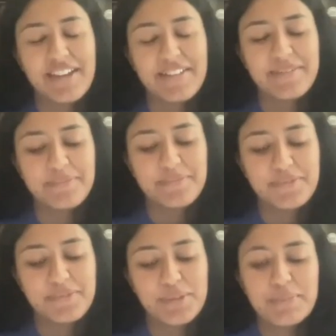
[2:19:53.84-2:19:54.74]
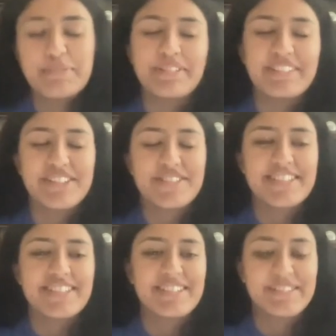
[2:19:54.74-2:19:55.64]
um, for people
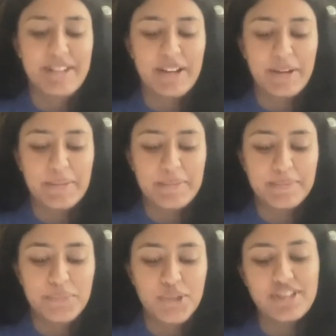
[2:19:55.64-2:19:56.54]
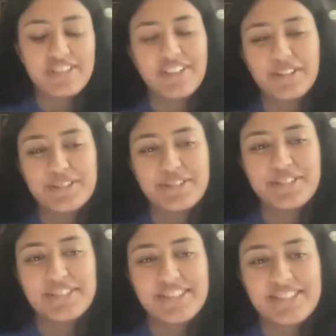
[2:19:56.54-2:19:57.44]
interested in uh, bridging
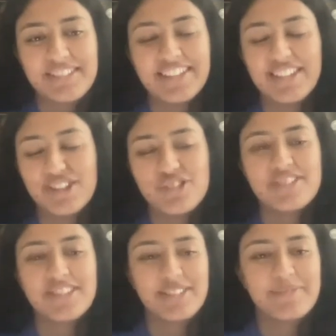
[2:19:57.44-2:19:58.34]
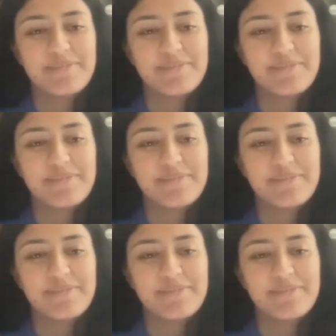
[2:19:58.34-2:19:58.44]
cultures and nations?